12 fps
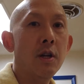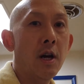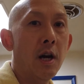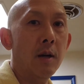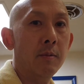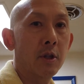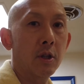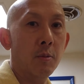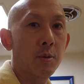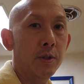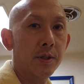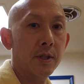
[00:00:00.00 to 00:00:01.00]
I'm gonna go
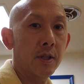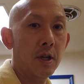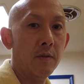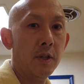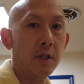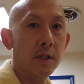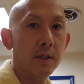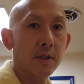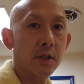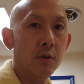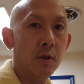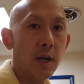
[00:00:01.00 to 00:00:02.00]
put this in the oven and
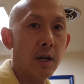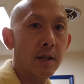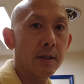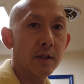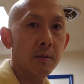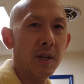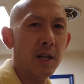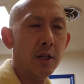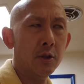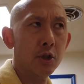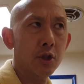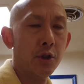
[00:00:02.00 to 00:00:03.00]
see you guys in
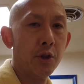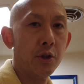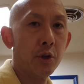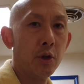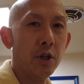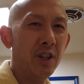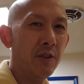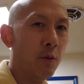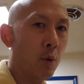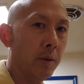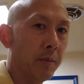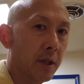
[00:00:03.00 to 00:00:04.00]
about 30 to
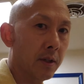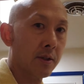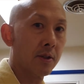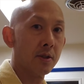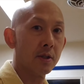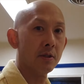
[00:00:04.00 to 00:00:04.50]
40 minutes.